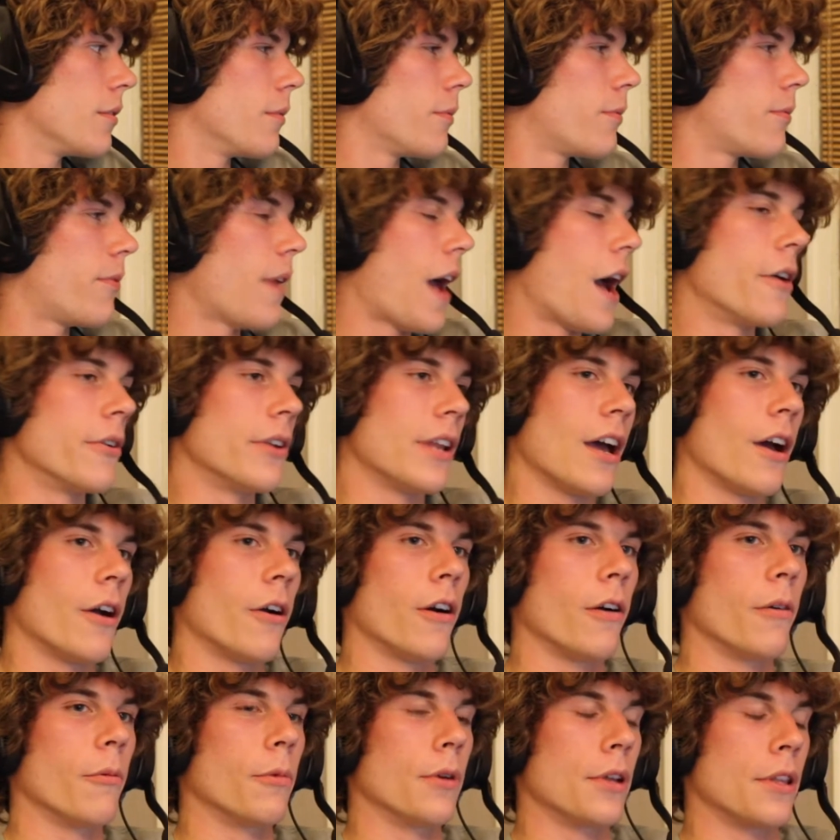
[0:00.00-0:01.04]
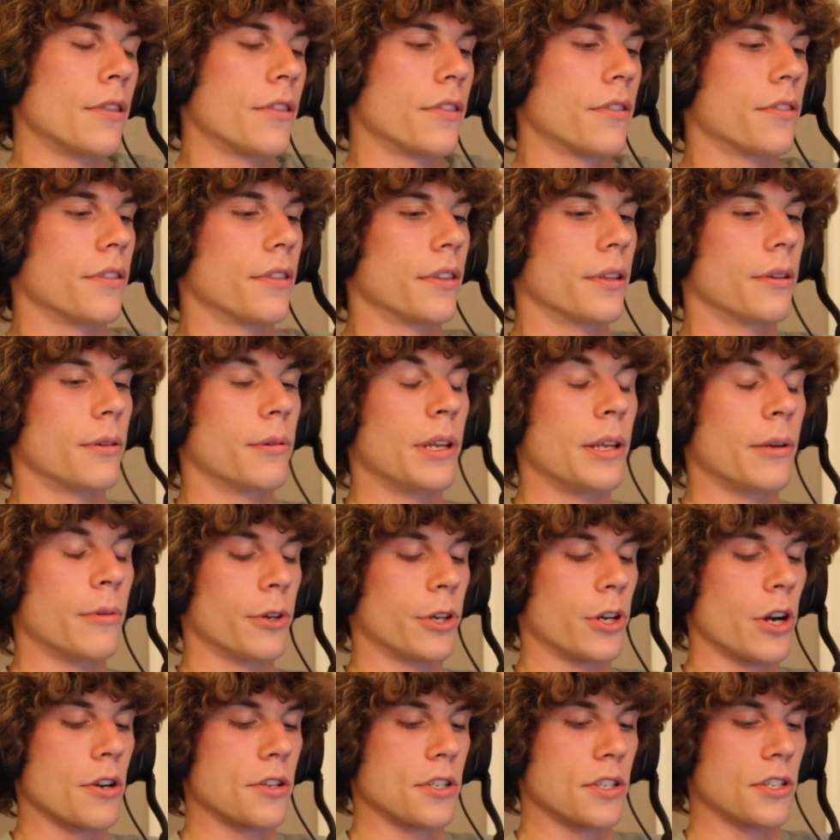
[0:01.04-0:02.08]
found out in
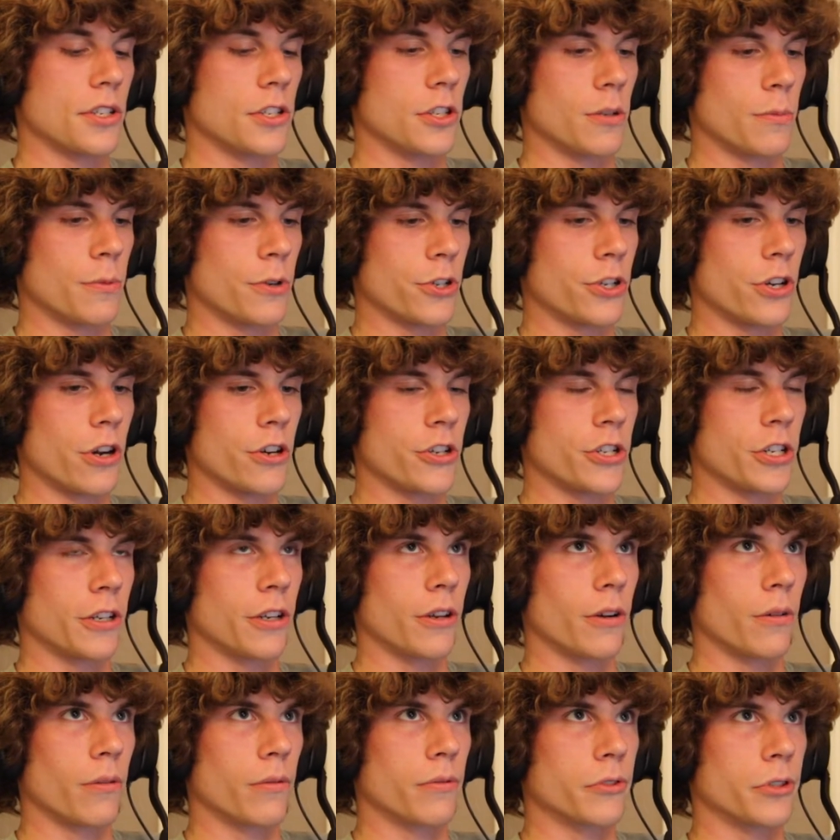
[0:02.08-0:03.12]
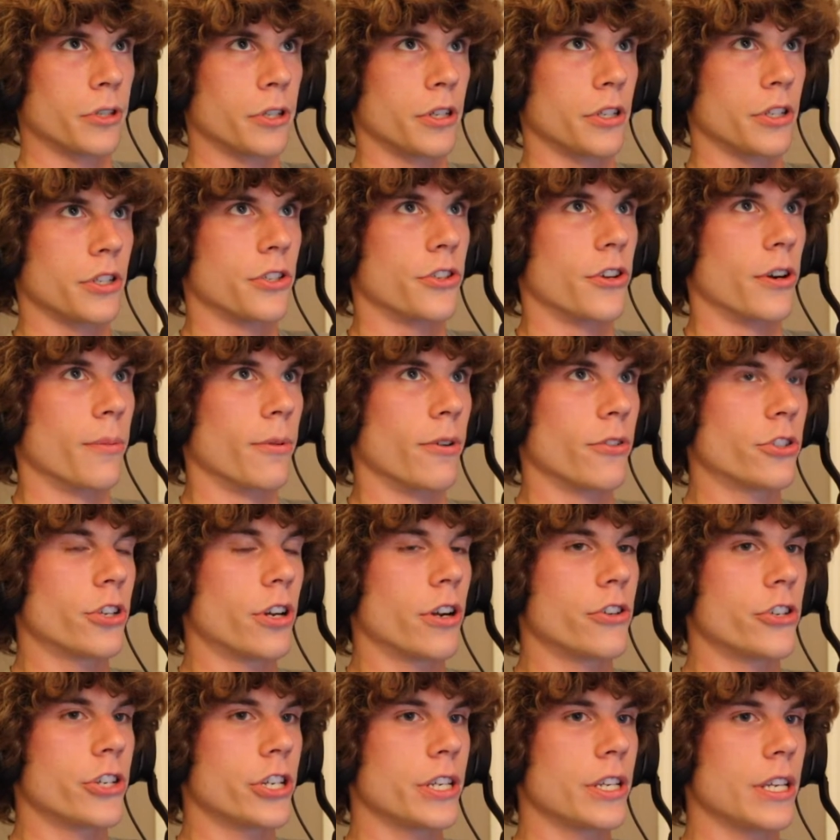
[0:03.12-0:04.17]
regards to supercharging over
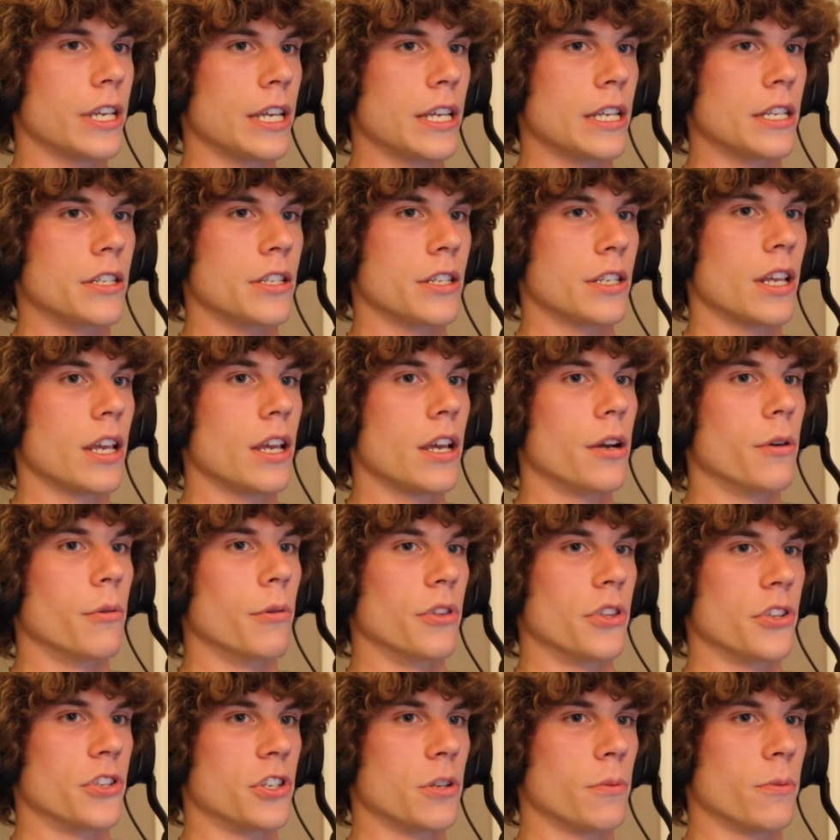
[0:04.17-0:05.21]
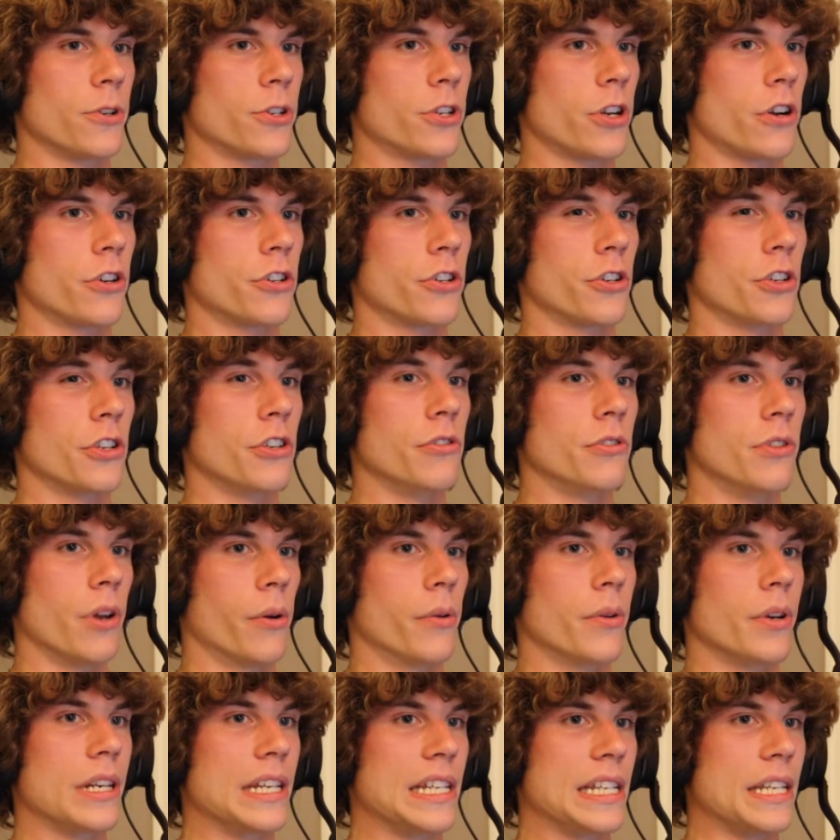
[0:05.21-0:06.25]
turbocharging is, with a supercharger, you
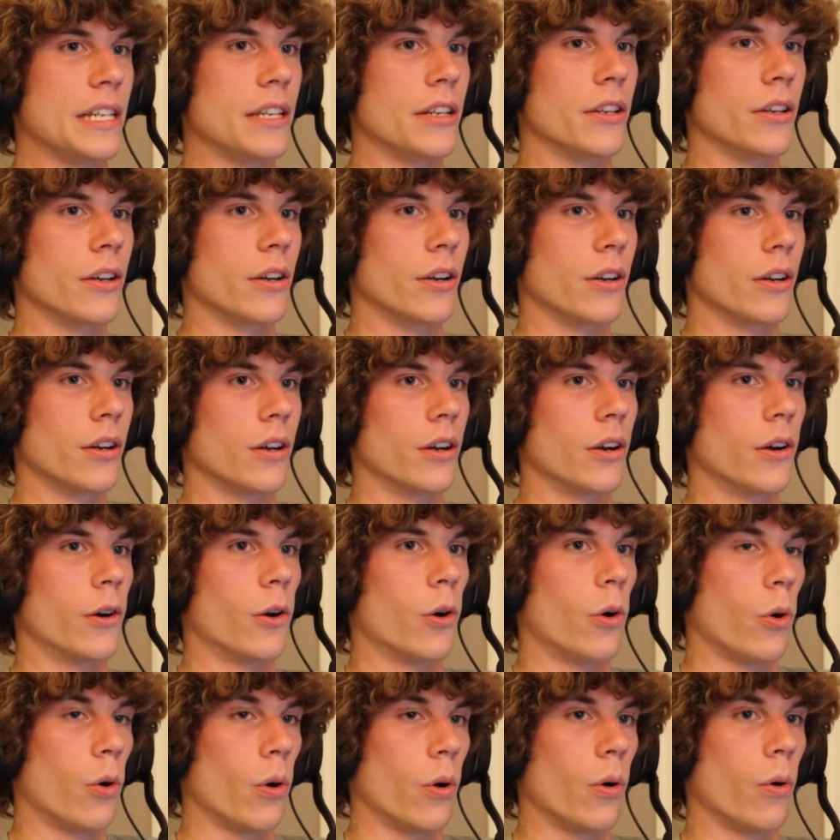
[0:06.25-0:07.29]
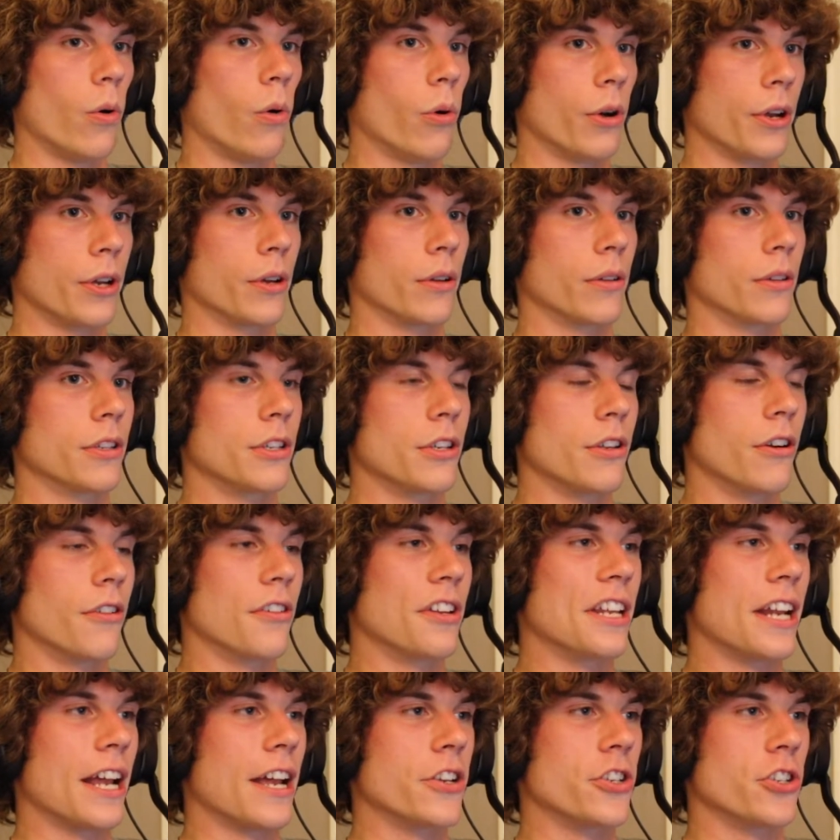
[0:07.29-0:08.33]
don't need oil. You don't
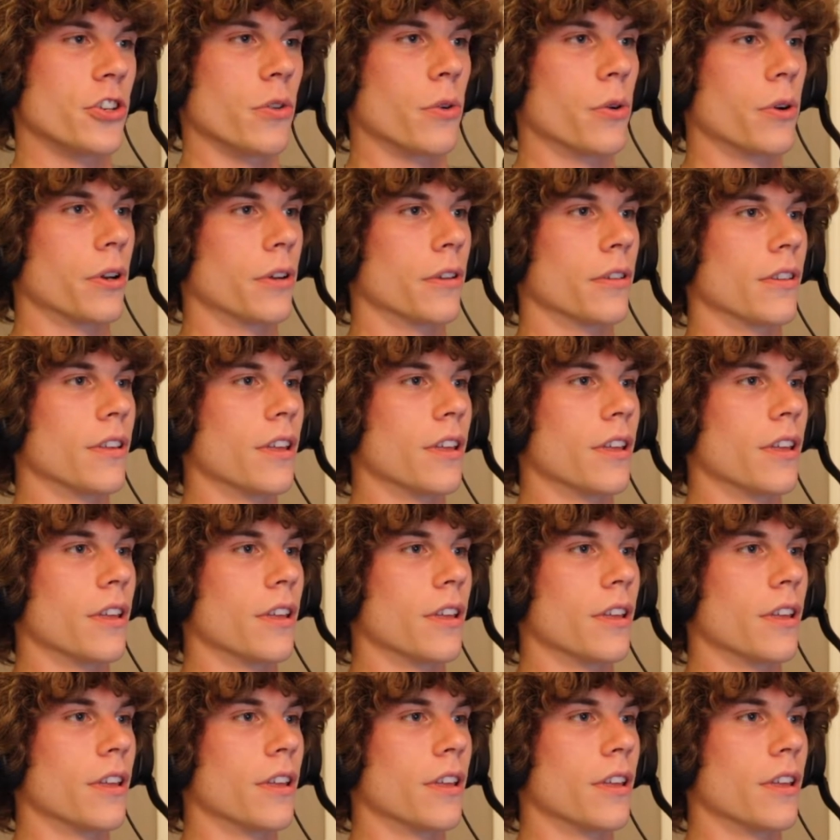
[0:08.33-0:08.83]
need engine oil.